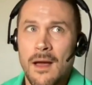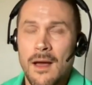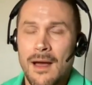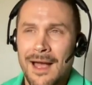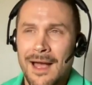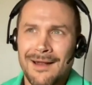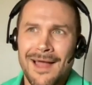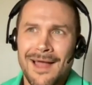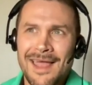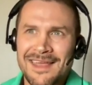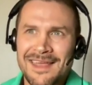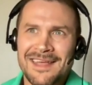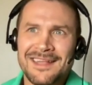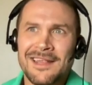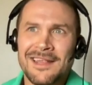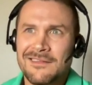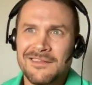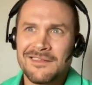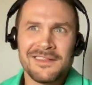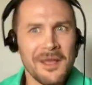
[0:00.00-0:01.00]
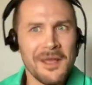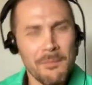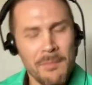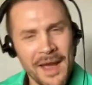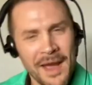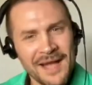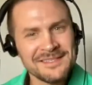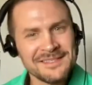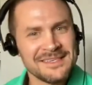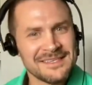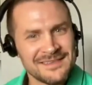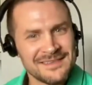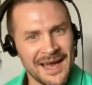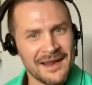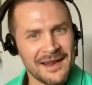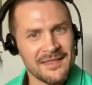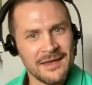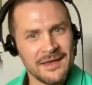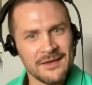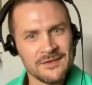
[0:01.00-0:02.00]
I like getting into the Apache side
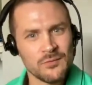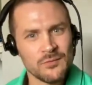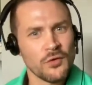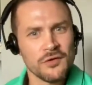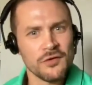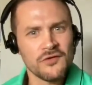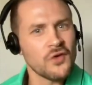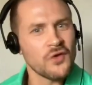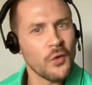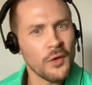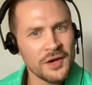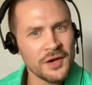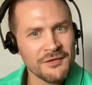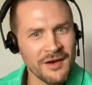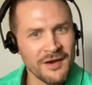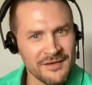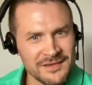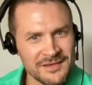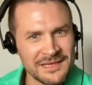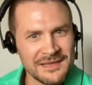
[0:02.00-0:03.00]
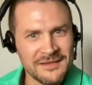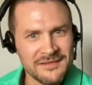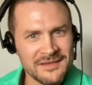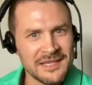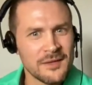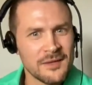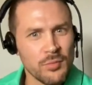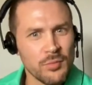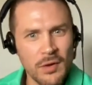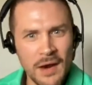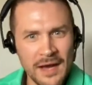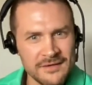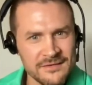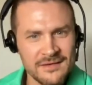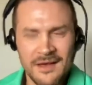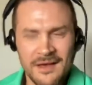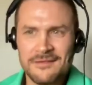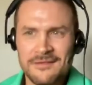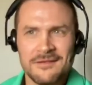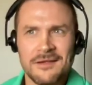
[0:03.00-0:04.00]
of things more. It's so interesting to see the
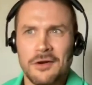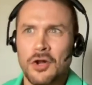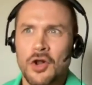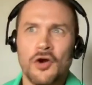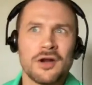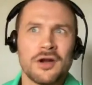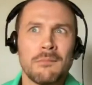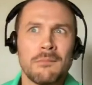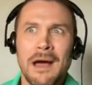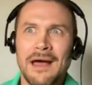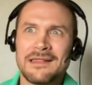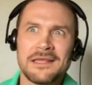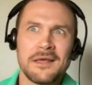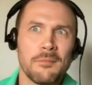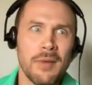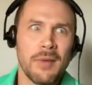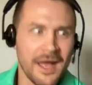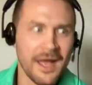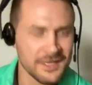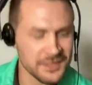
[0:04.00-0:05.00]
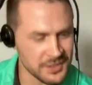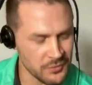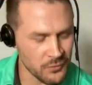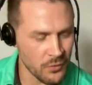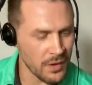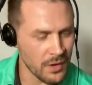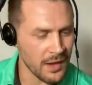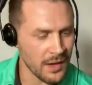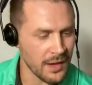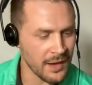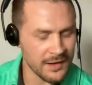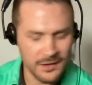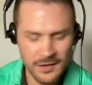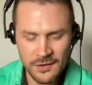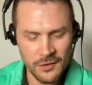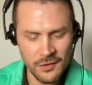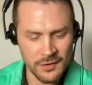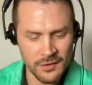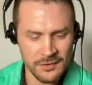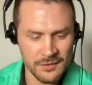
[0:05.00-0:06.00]
process and learn about the Apache way, and you
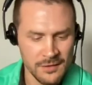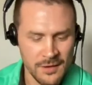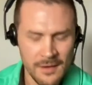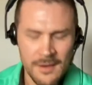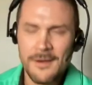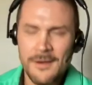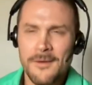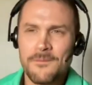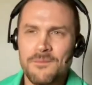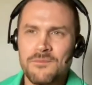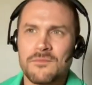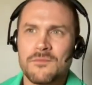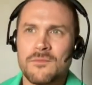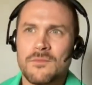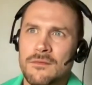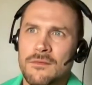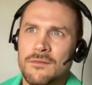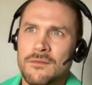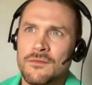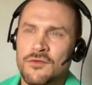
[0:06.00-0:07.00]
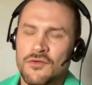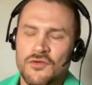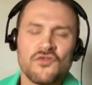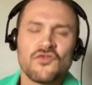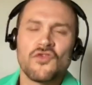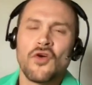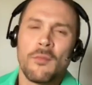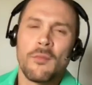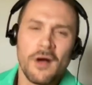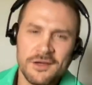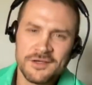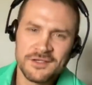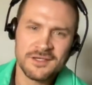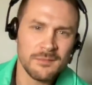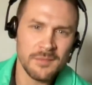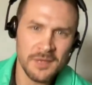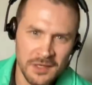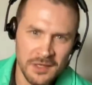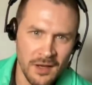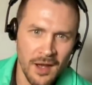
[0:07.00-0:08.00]
know, and there's so much to
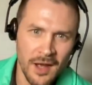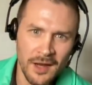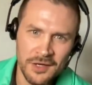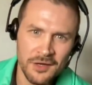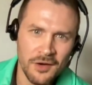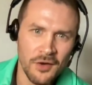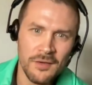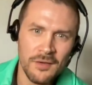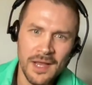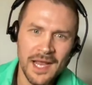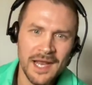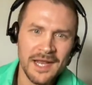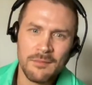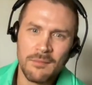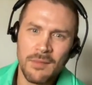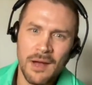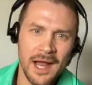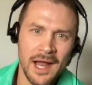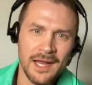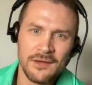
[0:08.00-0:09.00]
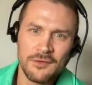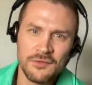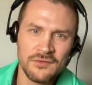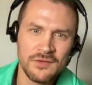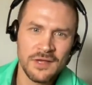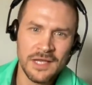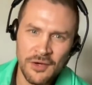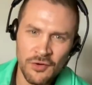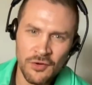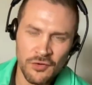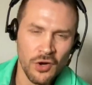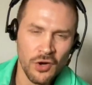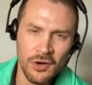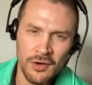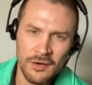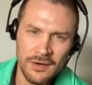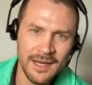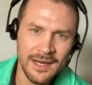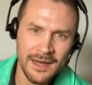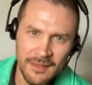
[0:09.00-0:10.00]
be done. You know, anybody who's eager to
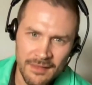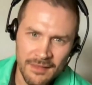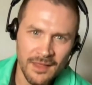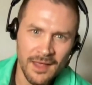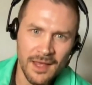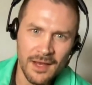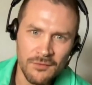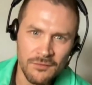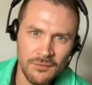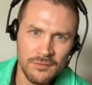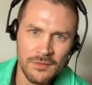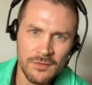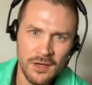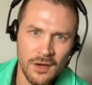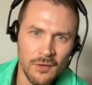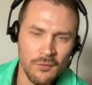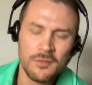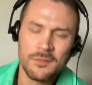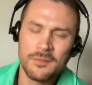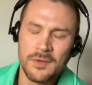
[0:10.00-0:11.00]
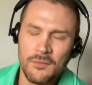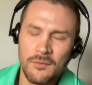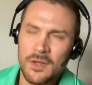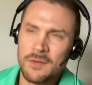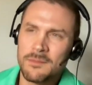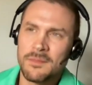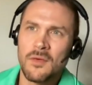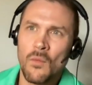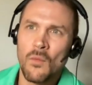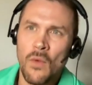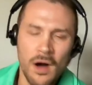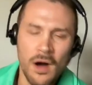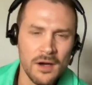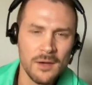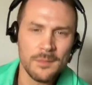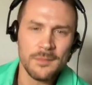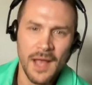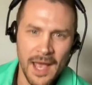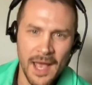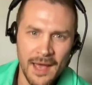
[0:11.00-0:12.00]
learn anything, you know, would be we'd be
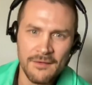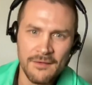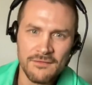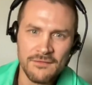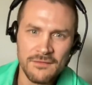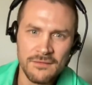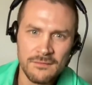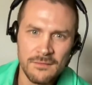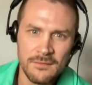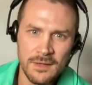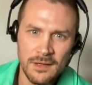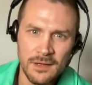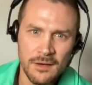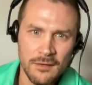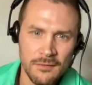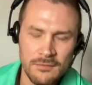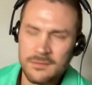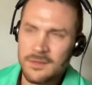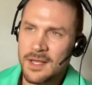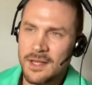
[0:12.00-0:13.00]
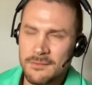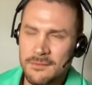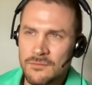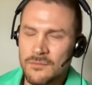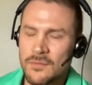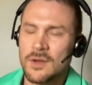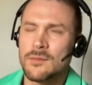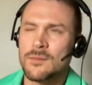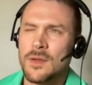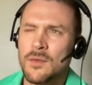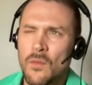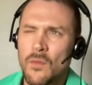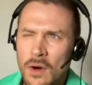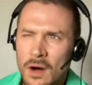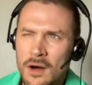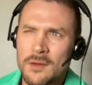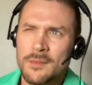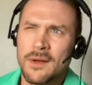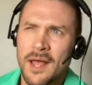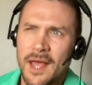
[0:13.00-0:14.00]
welcome to have. You know, we'd be
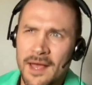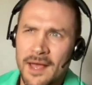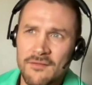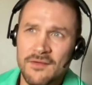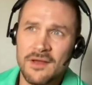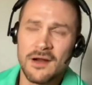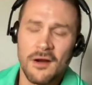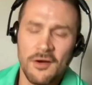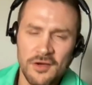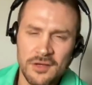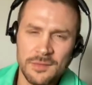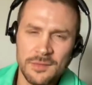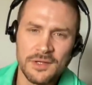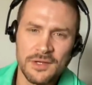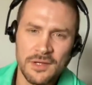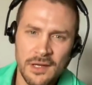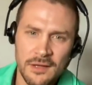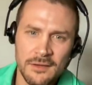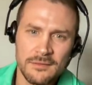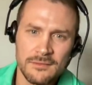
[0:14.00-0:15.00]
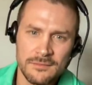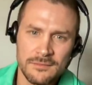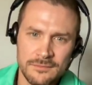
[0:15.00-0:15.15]
welcome to have in our community.